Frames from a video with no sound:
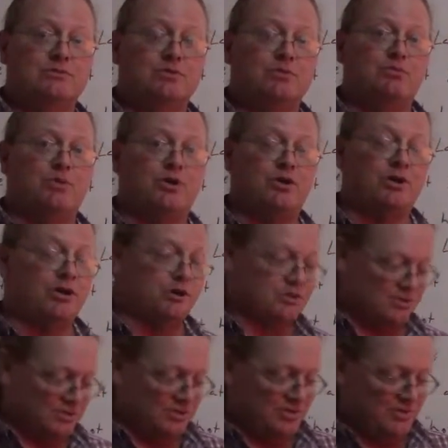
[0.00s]

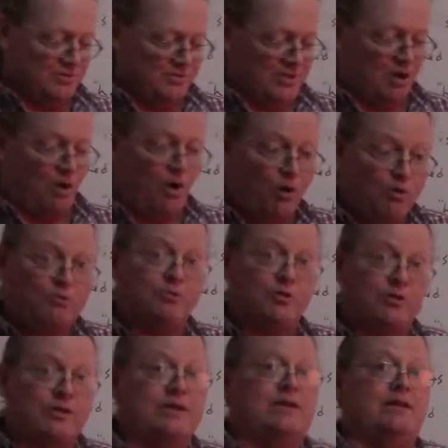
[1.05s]
because
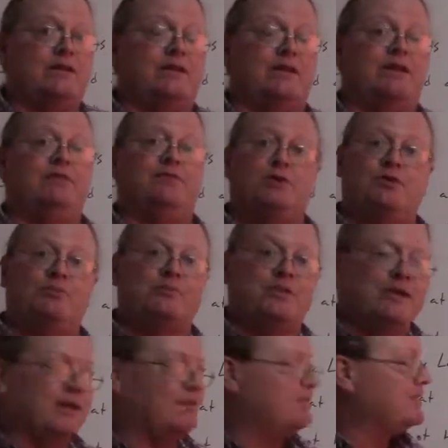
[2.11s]
hopefully if
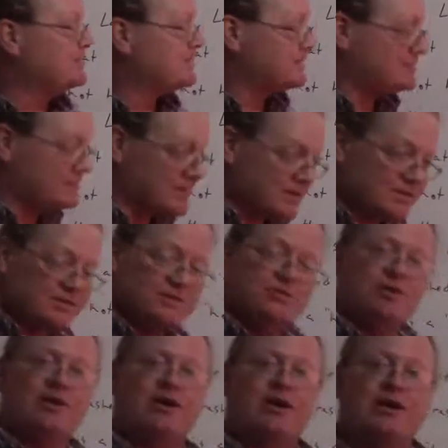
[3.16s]
this sticks in
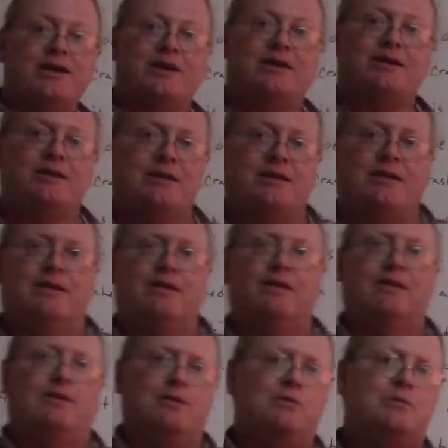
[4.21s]
your head,
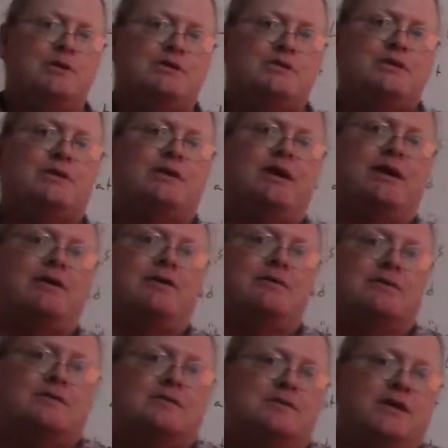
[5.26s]
you'll be sitting out on
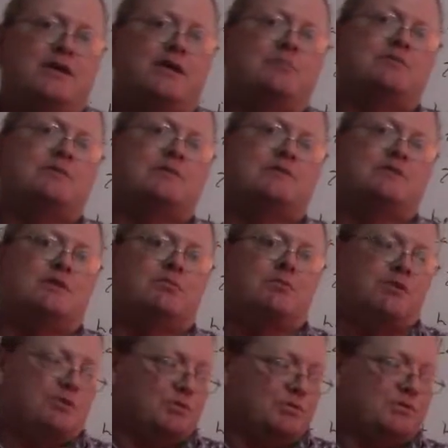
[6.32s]
the steps and
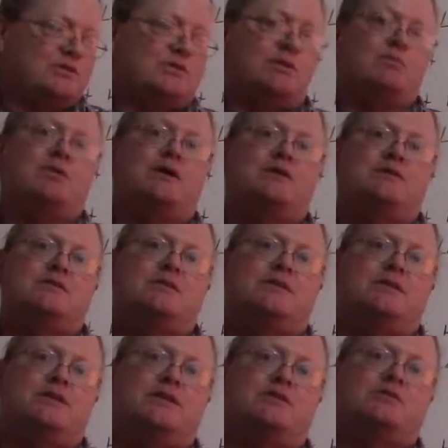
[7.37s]
somebody
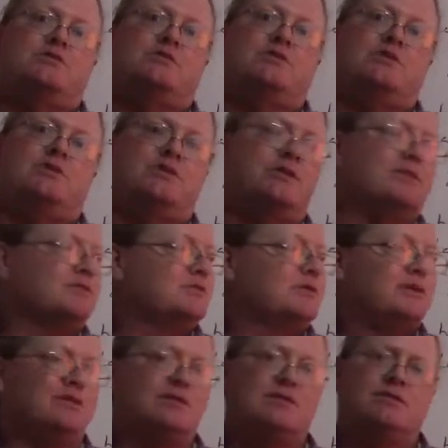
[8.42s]
sitting next to you and they'll
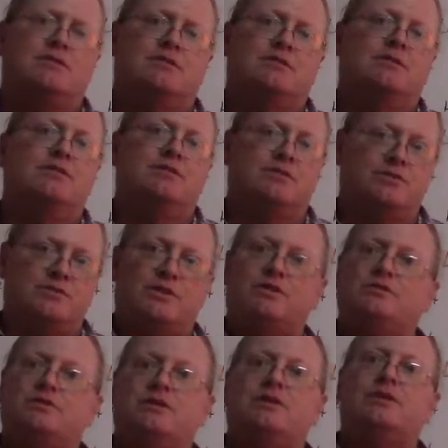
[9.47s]
say
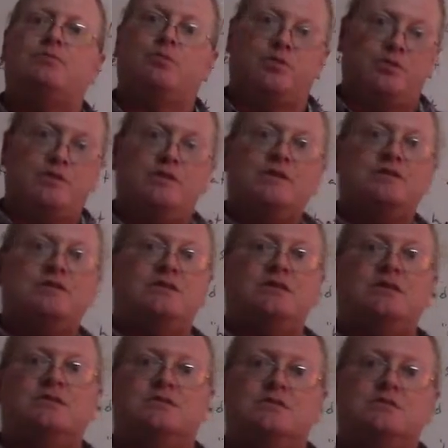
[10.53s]
one of these
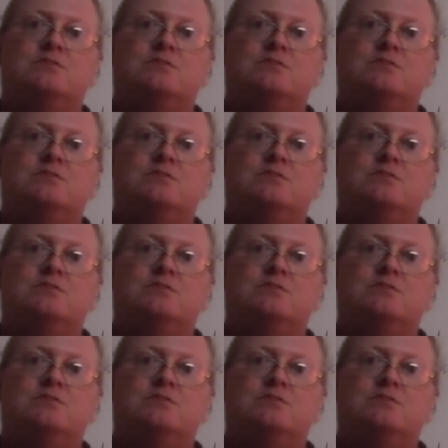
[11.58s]
things.